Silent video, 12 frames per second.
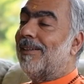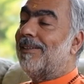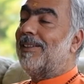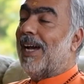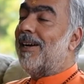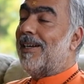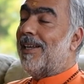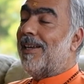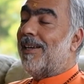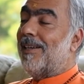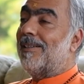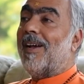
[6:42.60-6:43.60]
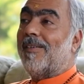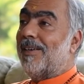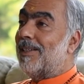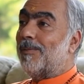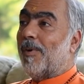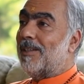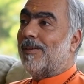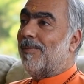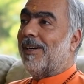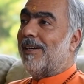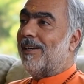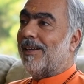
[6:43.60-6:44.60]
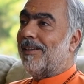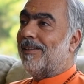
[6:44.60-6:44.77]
Charity is our responsibility.